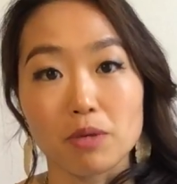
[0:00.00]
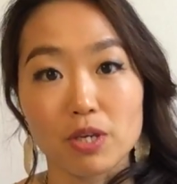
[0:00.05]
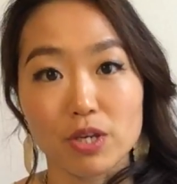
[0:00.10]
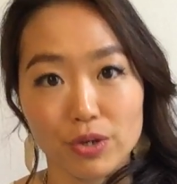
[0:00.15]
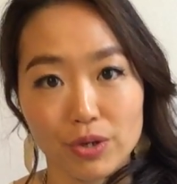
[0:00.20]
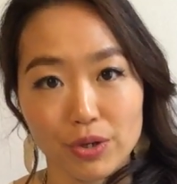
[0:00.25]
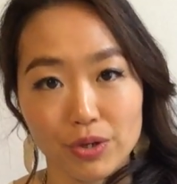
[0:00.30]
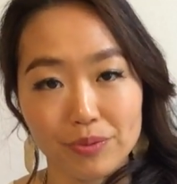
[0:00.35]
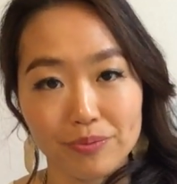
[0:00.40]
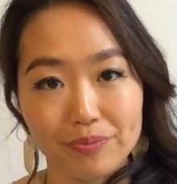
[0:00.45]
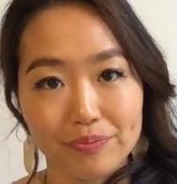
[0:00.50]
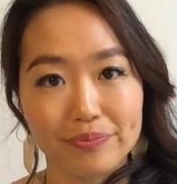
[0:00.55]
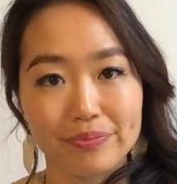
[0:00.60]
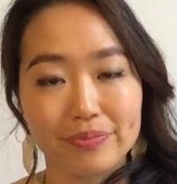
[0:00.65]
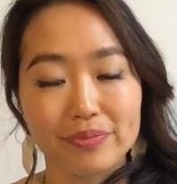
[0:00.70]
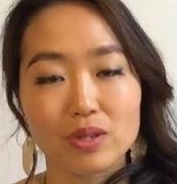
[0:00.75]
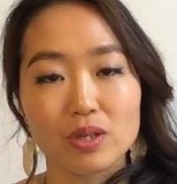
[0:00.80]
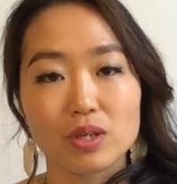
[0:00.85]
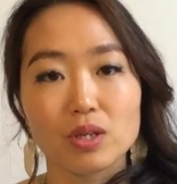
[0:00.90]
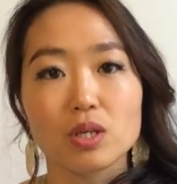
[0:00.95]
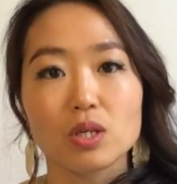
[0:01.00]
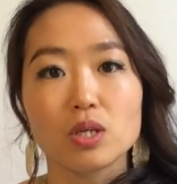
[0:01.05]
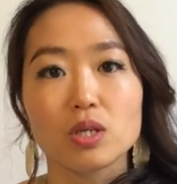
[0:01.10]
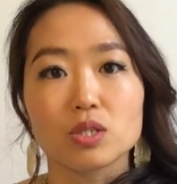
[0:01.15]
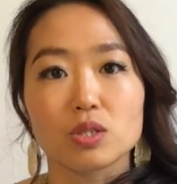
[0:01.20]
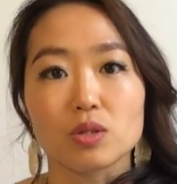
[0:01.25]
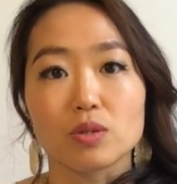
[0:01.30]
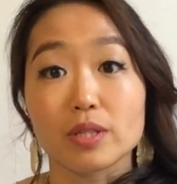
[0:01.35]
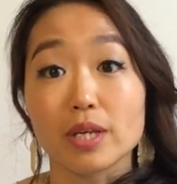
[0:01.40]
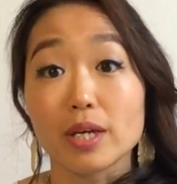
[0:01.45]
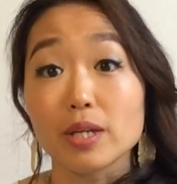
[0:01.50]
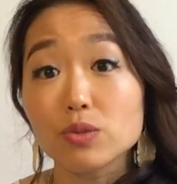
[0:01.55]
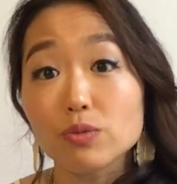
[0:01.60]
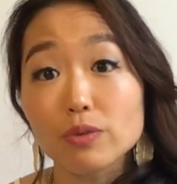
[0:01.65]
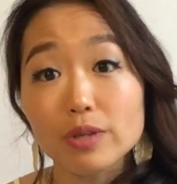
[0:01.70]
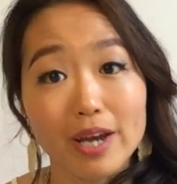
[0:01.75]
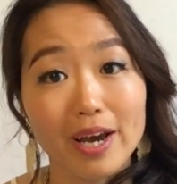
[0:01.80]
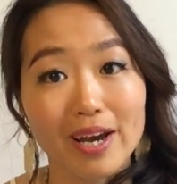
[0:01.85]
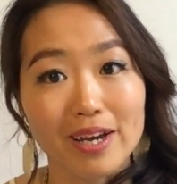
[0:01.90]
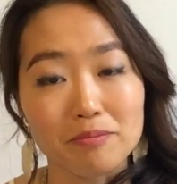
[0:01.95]
bigger. So that's
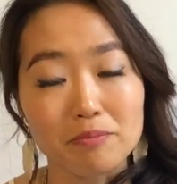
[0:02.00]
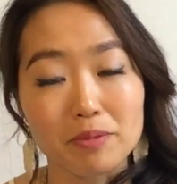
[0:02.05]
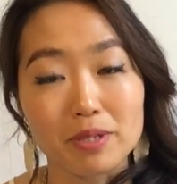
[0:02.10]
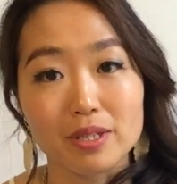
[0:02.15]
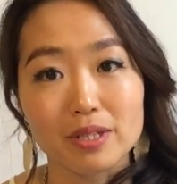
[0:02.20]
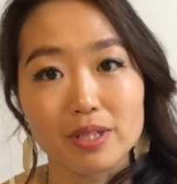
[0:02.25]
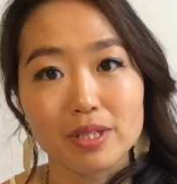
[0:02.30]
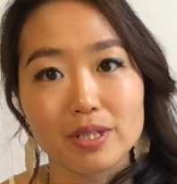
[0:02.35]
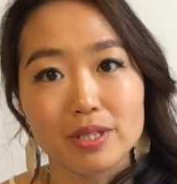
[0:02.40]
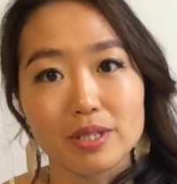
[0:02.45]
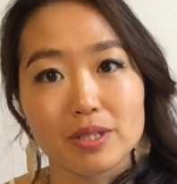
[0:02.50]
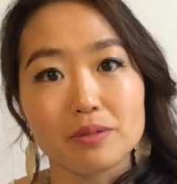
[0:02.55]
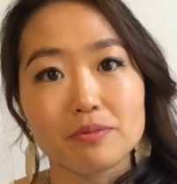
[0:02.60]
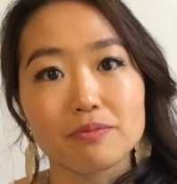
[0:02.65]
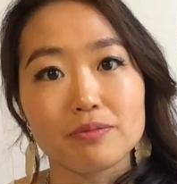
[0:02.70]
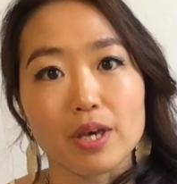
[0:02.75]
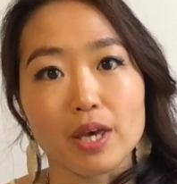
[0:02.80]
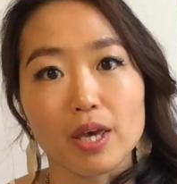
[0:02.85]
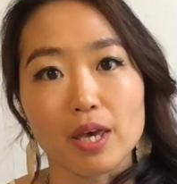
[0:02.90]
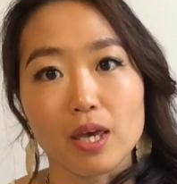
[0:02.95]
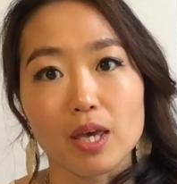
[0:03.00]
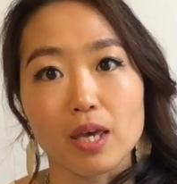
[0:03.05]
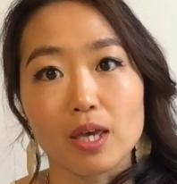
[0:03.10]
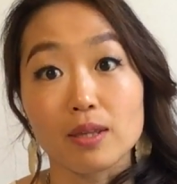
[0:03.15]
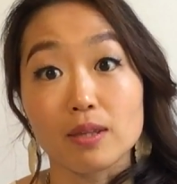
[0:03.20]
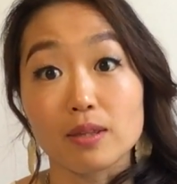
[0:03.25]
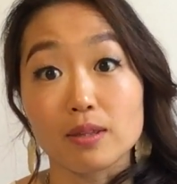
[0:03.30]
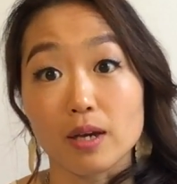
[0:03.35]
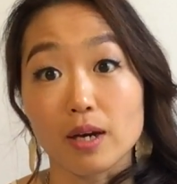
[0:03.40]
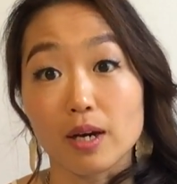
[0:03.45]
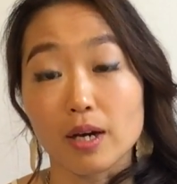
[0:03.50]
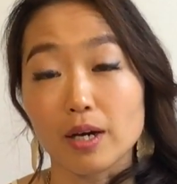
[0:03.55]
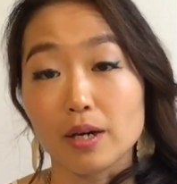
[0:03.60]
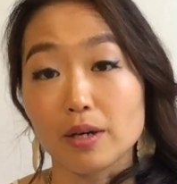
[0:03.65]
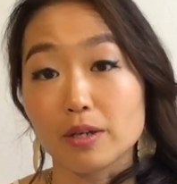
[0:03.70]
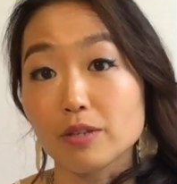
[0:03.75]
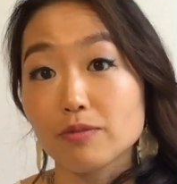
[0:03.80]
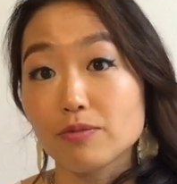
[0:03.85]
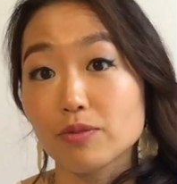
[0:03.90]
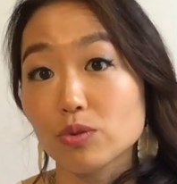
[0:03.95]
what I believe. And
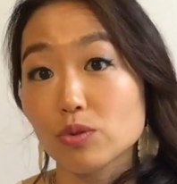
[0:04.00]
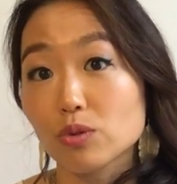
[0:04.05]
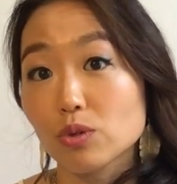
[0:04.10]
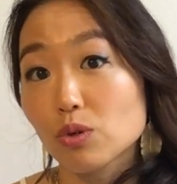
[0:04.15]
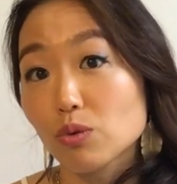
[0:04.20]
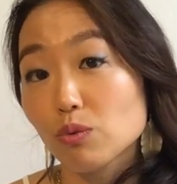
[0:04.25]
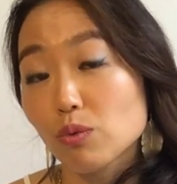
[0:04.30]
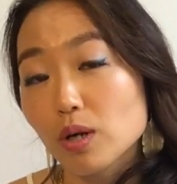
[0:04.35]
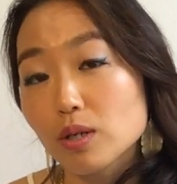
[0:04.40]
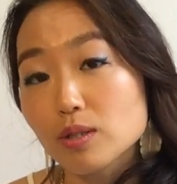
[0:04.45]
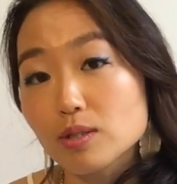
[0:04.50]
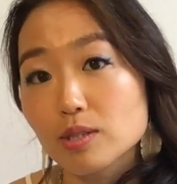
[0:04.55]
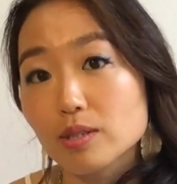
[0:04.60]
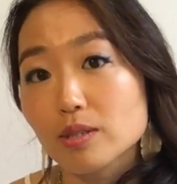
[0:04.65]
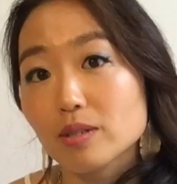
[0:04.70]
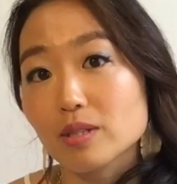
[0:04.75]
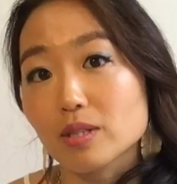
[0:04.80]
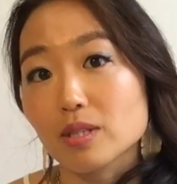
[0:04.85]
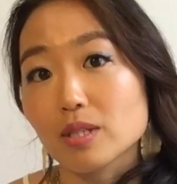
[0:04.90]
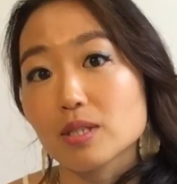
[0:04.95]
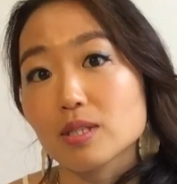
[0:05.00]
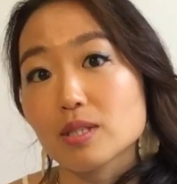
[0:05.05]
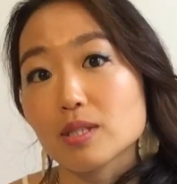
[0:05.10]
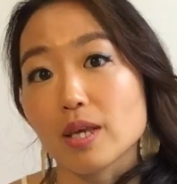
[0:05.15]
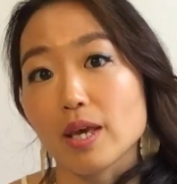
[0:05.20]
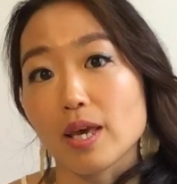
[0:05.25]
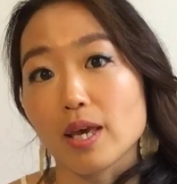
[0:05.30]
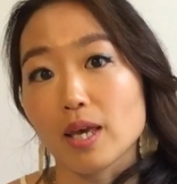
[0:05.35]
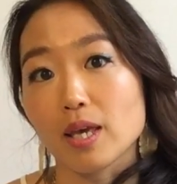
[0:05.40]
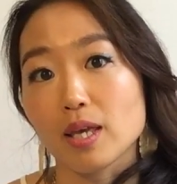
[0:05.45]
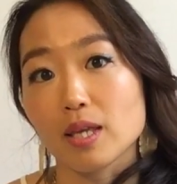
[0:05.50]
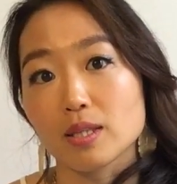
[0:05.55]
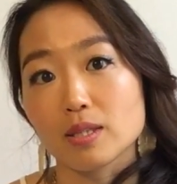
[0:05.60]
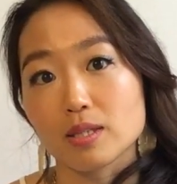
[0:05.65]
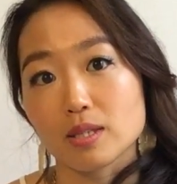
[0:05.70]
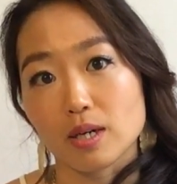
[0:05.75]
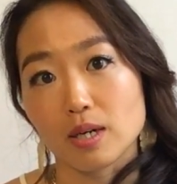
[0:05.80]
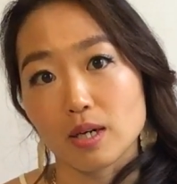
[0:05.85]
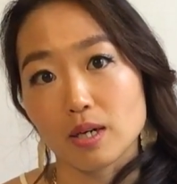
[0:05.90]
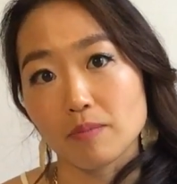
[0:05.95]
if you are watching this
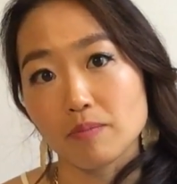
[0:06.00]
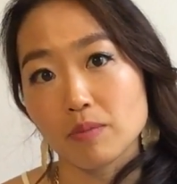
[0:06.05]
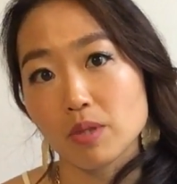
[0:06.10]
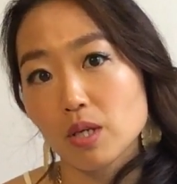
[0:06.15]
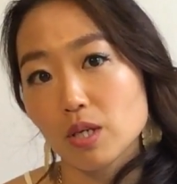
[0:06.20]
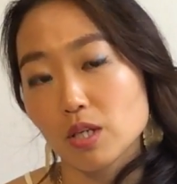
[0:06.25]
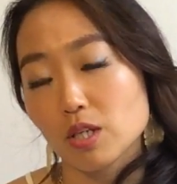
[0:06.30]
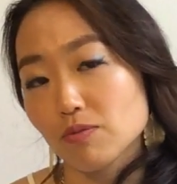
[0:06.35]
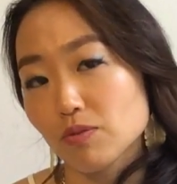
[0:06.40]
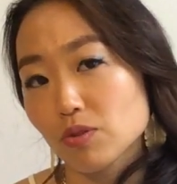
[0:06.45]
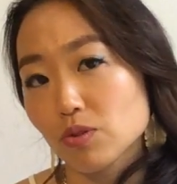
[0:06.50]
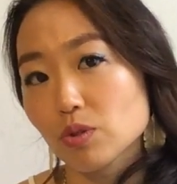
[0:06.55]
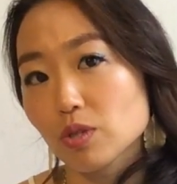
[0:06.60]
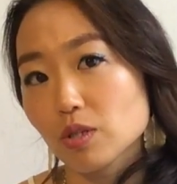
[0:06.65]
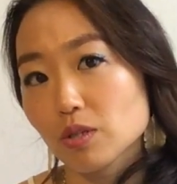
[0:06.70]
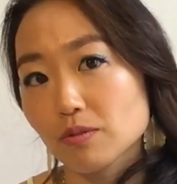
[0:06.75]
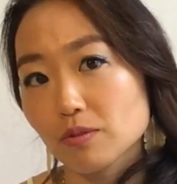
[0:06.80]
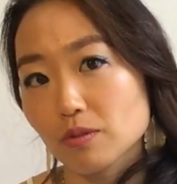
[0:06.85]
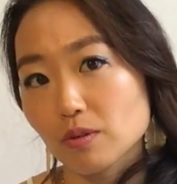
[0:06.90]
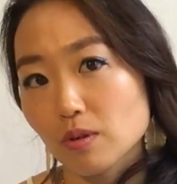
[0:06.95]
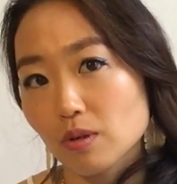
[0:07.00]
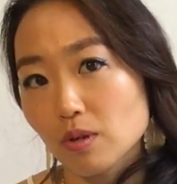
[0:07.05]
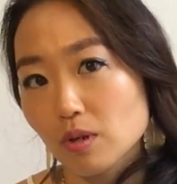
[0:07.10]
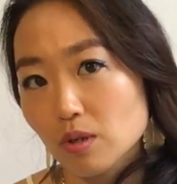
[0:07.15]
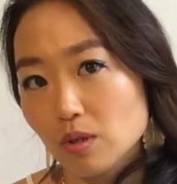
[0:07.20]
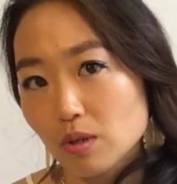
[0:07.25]
and if you can